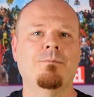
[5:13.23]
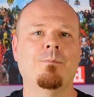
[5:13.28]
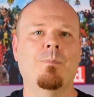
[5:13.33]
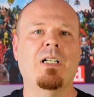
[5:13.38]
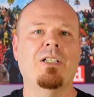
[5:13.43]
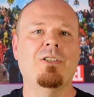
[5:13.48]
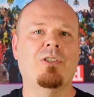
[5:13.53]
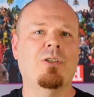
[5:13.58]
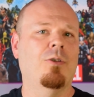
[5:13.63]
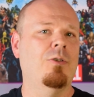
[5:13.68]

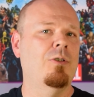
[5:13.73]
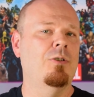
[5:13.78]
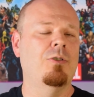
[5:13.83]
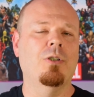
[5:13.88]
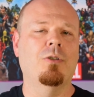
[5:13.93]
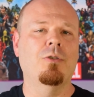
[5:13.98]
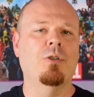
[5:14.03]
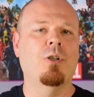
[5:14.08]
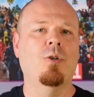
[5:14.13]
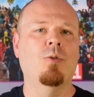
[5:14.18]
But Tonor,
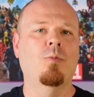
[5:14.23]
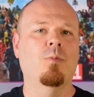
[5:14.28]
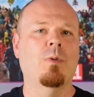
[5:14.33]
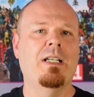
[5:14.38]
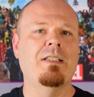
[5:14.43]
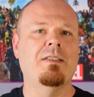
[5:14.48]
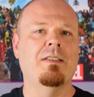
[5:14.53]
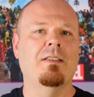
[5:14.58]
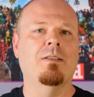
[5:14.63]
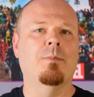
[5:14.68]
don't go
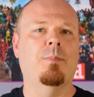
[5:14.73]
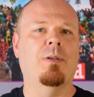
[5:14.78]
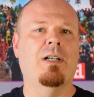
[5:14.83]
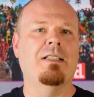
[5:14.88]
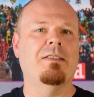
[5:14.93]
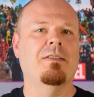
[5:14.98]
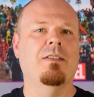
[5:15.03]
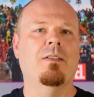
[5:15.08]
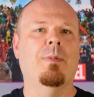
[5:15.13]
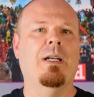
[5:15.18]
raising the
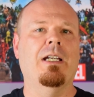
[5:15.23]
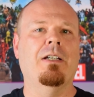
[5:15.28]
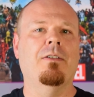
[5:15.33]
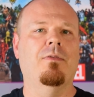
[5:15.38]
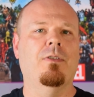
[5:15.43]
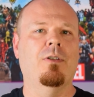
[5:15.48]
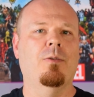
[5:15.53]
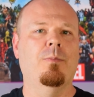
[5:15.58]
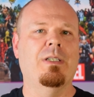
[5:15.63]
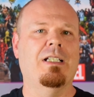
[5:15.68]
price of the
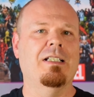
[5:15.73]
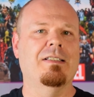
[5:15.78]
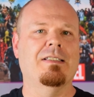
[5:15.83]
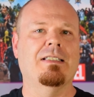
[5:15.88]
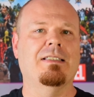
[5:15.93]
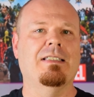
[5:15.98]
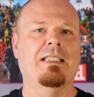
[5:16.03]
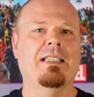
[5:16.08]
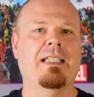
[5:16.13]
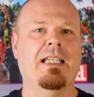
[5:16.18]
microphone because I
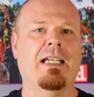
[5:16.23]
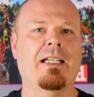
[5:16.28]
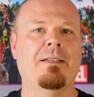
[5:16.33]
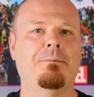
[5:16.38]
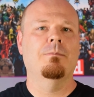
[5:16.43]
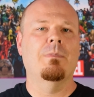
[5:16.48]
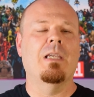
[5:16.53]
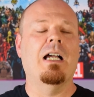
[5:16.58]
said that.